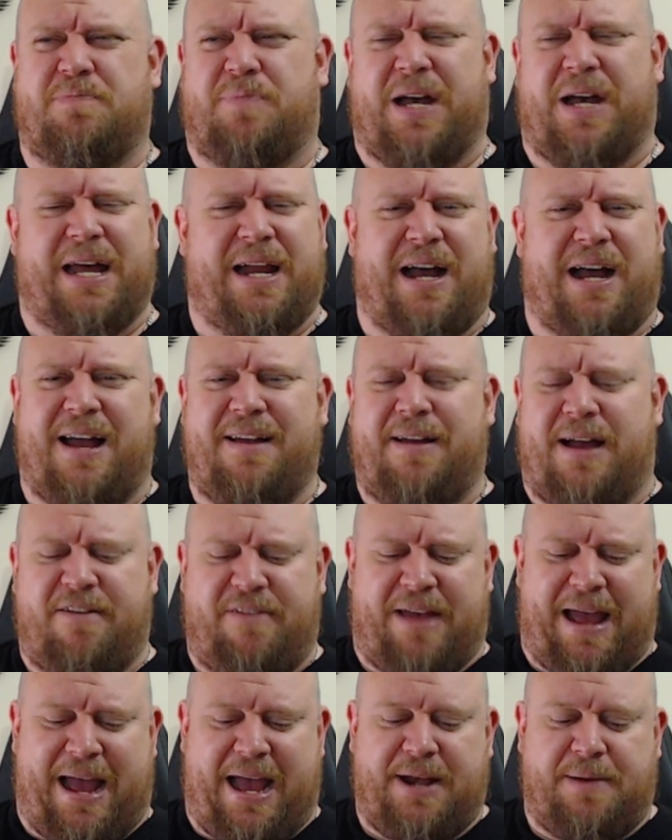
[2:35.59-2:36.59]
But I,
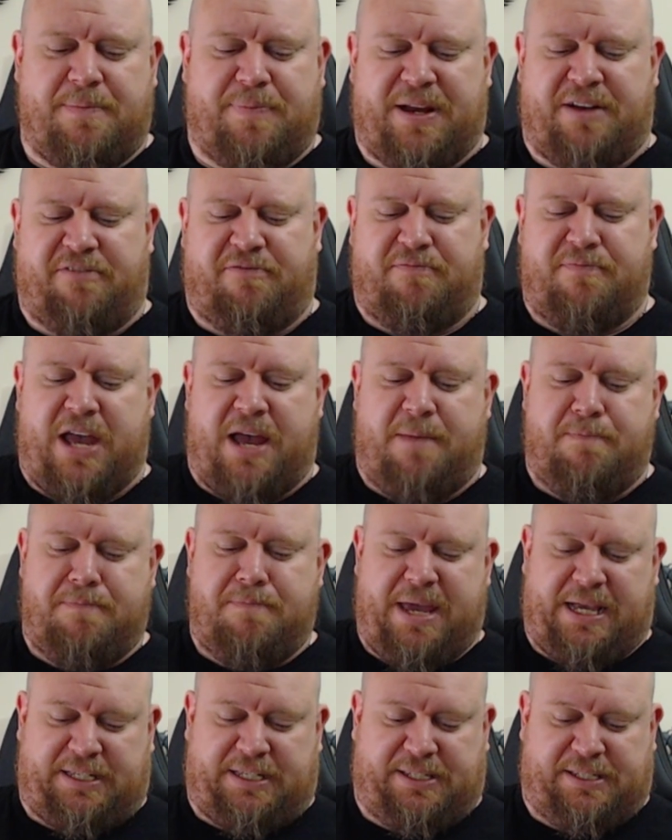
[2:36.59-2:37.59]
I've had a bit of a
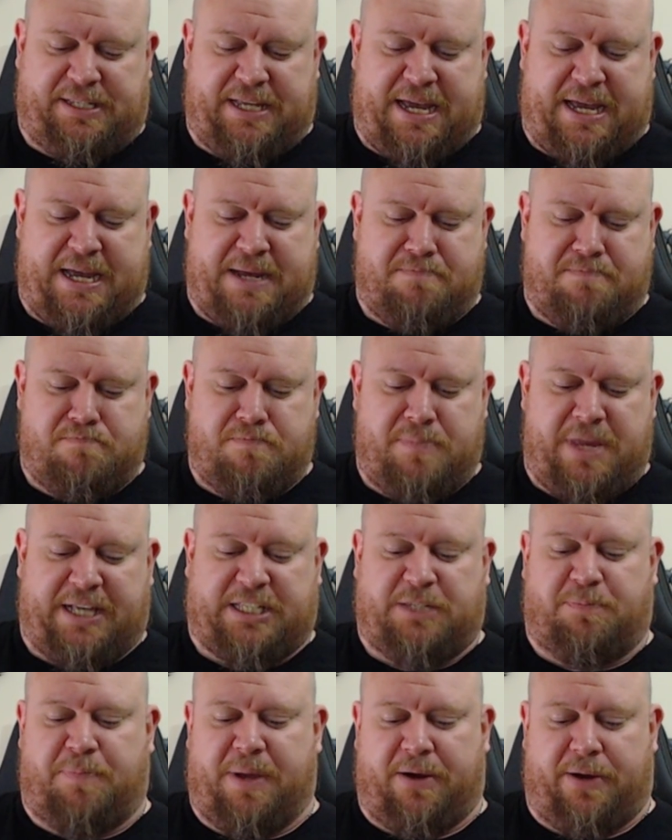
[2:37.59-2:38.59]
mixed um,
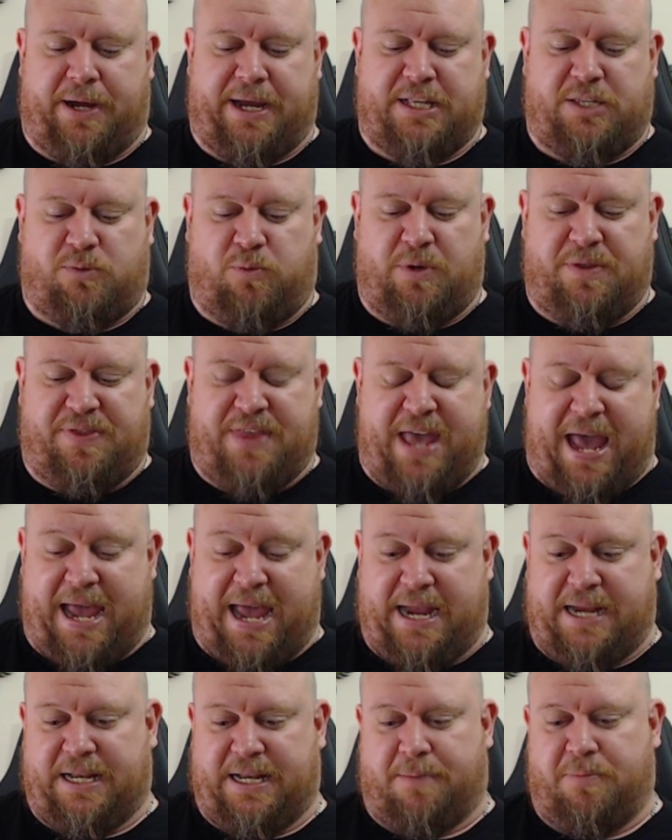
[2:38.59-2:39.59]
experience with the A
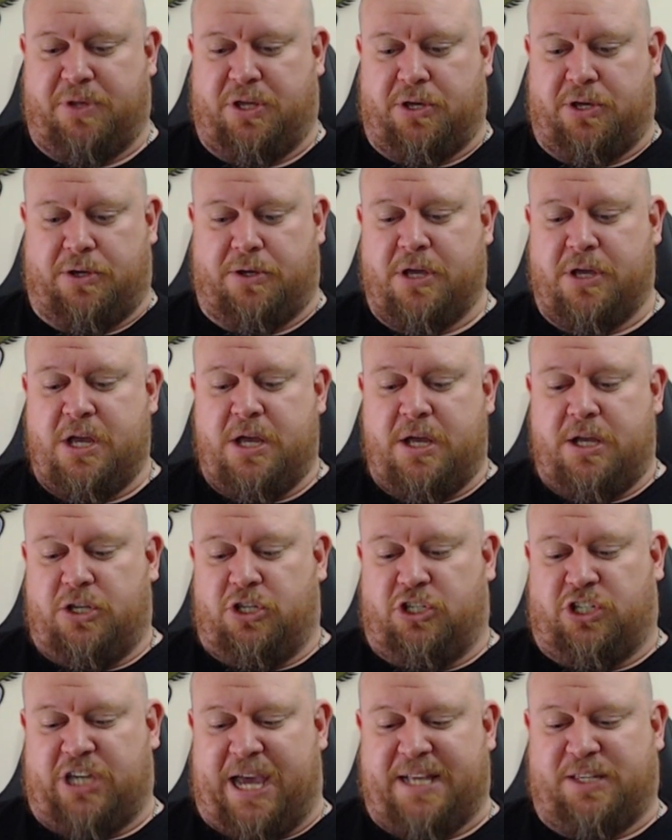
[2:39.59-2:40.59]
E W
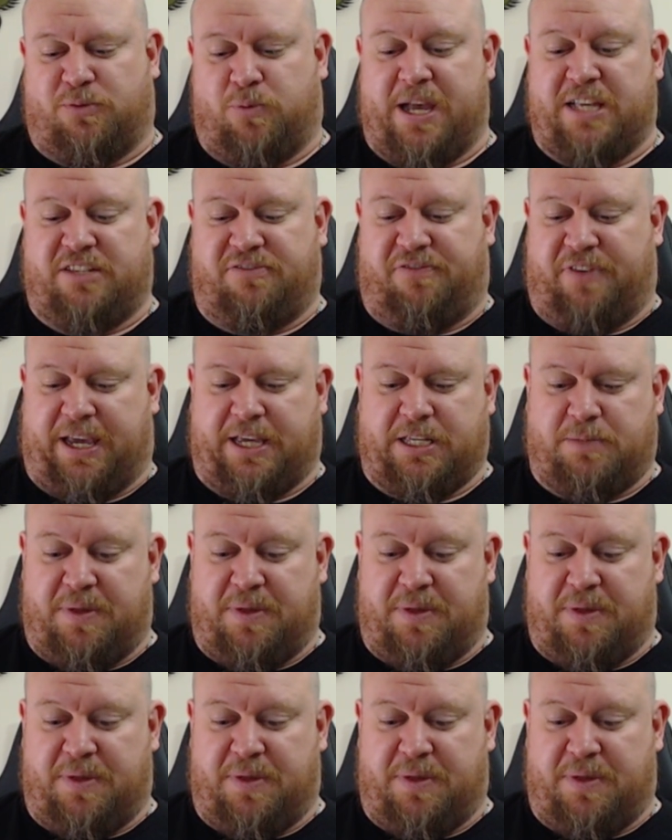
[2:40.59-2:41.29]
Jazzwares figures.